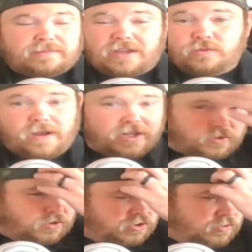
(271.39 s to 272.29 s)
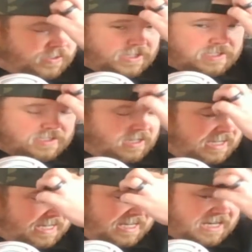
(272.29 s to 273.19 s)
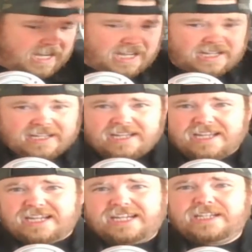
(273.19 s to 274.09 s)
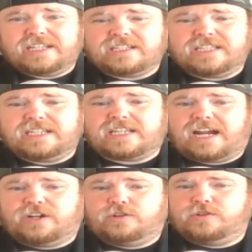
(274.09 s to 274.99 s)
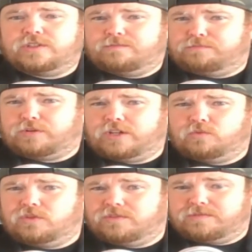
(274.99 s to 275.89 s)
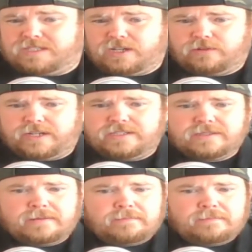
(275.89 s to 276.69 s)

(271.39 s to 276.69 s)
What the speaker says: By the way, George Lucas, he does the entire prequel series.